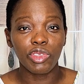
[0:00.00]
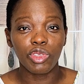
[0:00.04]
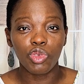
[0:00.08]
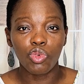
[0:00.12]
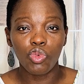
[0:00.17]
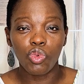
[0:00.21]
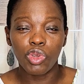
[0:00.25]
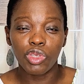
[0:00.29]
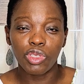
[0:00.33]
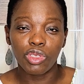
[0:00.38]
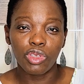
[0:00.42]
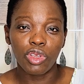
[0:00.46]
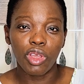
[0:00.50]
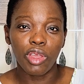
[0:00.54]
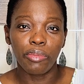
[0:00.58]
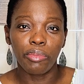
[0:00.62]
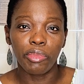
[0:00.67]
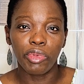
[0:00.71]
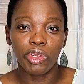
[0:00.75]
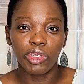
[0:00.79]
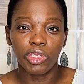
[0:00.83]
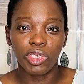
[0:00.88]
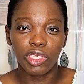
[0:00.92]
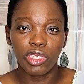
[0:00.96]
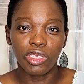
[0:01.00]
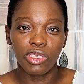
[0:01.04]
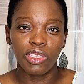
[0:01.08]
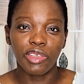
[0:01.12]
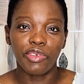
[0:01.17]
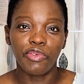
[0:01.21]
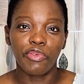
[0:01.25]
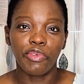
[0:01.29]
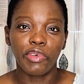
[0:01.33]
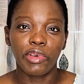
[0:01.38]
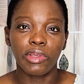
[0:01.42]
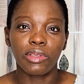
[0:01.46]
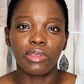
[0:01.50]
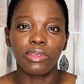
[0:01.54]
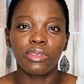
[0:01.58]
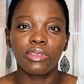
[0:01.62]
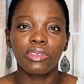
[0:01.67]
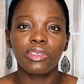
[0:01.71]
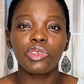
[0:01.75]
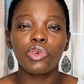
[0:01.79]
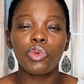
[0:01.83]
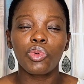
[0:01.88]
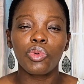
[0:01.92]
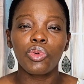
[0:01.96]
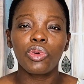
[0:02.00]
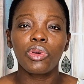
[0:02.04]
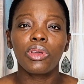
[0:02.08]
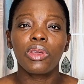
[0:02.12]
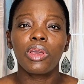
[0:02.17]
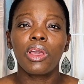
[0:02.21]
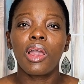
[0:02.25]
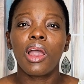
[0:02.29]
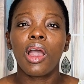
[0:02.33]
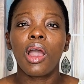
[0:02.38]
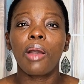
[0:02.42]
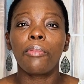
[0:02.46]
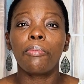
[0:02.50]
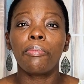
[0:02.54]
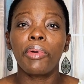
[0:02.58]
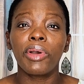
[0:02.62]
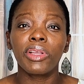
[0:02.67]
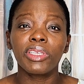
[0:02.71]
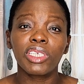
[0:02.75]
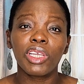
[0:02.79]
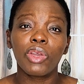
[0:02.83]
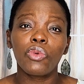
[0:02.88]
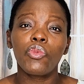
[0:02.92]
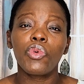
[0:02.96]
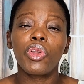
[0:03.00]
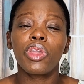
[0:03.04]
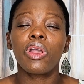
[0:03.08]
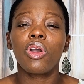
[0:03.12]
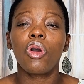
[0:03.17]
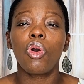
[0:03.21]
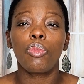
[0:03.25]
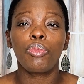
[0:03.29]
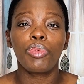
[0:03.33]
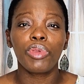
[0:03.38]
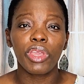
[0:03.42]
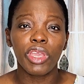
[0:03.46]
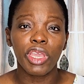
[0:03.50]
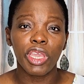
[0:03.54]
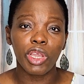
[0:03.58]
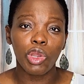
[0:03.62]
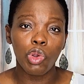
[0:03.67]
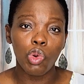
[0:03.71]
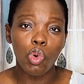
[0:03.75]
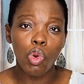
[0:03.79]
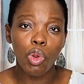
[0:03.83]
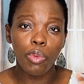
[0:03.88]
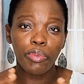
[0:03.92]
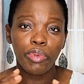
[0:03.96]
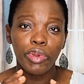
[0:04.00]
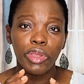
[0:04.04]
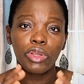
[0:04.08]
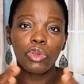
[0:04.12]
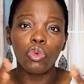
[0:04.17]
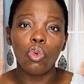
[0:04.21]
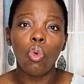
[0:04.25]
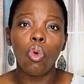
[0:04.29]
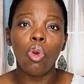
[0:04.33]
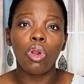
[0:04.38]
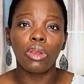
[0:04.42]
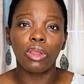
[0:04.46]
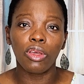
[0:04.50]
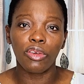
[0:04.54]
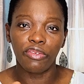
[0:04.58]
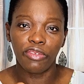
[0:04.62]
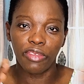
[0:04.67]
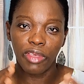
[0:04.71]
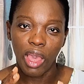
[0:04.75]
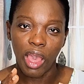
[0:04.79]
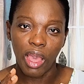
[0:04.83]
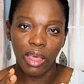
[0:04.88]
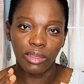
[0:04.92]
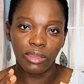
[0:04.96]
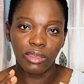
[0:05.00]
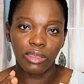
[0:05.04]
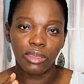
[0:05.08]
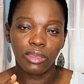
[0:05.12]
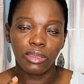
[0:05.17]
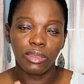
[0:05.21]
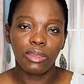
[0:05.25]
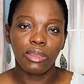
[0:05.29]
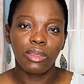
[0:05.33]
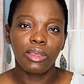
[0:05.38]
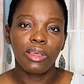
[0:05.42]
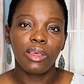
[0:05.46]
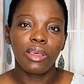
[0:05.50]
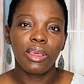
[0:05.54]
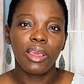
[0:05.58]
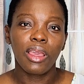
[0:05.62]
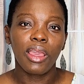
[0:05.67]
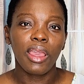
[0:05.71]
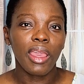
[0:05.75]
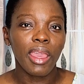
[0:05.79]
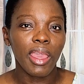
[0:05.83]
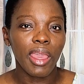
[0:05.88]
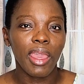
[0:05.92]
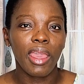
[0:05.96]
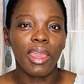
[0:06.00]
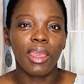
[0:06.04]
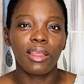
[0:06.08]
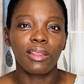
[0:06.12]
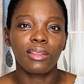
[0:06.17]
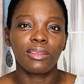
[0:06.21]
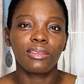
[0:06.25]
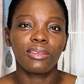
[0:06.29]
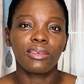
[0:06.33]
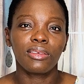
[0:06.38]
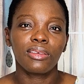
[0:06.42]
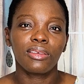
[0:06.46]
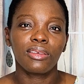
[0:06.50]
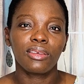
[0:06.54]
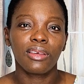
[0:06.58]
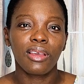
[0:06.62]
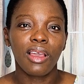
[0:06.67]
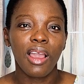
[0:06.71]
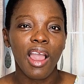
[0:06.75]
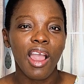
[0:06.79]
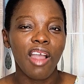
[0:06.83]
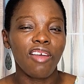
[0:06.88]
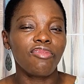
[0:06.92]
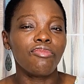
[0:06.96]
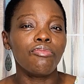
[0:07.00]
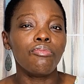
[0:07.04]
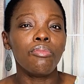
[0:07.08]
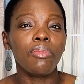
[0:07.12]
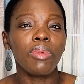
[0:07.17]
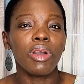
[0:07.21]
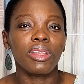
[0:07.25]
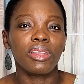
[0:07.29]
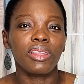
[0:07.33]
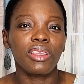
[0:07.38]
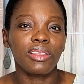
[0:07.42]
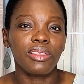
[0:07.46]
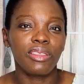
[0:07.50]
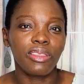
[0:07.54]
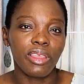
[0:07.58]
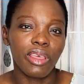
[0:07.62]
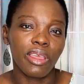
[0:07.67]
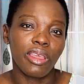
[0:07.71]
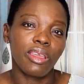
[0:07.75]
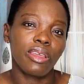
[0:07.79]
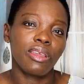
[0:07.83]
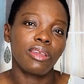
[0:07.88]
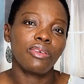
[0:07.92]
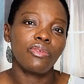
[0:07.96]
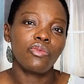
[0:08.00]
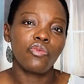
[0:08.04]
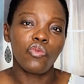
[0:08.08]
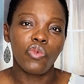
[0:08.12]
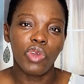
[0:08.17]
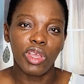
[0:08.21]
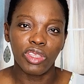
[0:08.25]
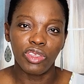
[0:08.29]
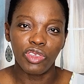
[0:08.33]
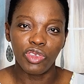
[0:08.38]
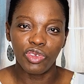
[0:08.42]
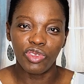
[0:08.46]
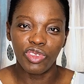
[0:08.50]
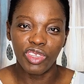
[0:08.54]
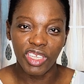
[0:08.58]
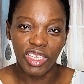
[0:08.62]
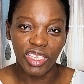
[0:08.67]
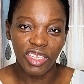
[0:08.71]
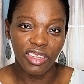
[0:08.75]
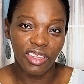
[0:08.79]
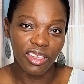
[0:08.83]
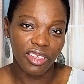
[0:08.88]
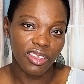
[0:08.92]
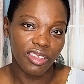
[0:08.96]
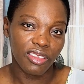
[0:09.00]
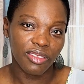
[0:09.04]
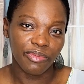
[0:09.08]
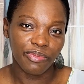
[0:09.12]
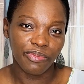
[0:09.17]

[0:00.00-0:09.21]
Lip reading: towards your emergency fund. So a budget will help you incorporate all of that and have money there when you need it.